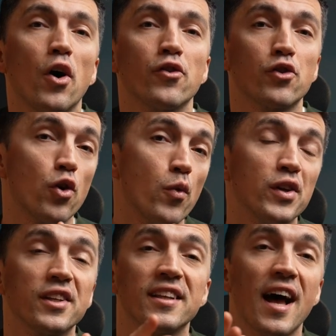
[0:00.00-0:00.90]
on
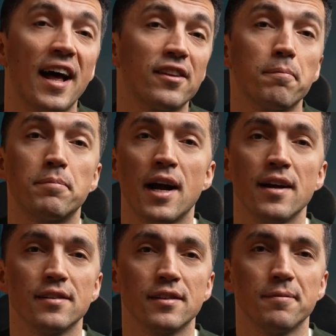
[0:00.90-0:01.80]
growing SaaS
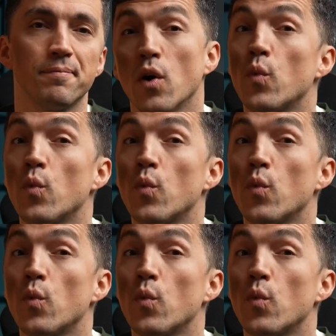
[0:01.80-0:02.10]
brands.